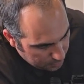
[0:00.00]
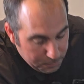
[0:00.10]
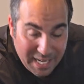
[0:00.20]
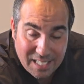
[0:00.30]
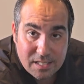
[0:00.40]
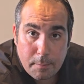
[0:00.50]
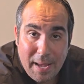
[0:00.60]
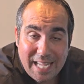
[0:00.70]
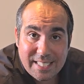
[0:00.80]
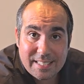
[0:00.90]
Because the
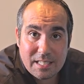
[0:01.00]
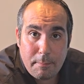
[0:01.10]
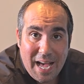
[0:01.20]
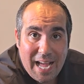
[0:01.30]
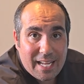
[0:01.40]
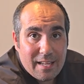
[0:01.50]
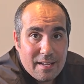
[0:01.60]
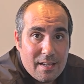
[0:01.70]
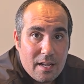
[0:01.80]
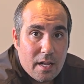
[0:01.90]
basket's in the back,
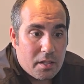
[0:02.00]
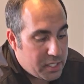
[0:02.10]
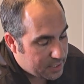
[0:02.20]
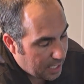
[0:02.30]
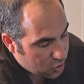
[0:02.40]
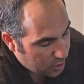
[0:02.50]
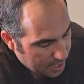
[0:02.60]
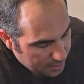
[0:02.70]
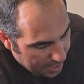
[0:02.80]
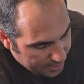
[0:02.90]
the
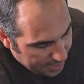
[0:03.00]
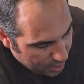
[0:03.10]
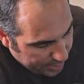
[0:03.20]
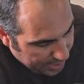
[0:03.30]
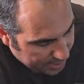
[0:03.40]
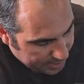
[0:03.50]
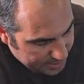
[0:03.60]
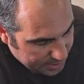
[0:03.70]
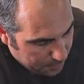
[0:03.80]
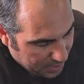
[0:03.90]
suction and area
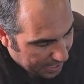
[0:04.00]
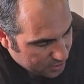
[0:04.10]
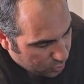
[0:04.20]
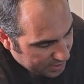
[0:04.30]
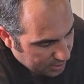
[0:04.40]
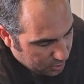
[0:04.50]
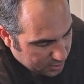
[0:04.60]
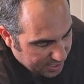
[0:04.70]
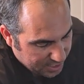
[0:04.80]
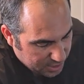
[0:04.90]
is in the back. So these little
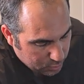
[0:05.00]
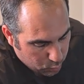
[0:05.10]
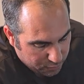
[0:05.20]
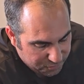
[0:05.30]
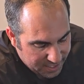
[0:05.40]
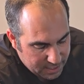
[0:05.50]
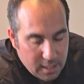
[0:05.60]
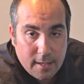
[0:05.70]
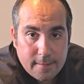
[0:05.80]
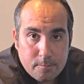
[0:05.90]
teeth will feed
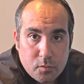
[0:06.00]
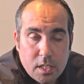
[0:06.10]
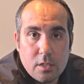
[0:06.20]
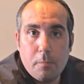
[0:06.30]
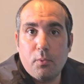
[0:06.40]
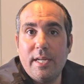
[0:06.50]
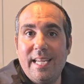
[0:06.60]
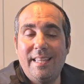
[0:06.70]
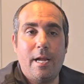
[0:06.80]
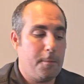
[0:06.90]
the debris
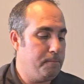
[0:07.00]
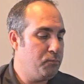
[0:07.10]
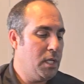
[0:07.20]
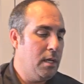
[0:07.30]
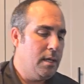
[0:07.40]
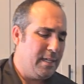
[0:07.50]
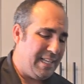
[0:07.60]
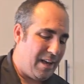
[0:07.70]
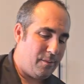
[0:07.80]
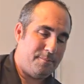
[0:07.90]
in there.
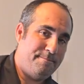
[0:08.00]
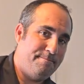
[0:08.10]
Now,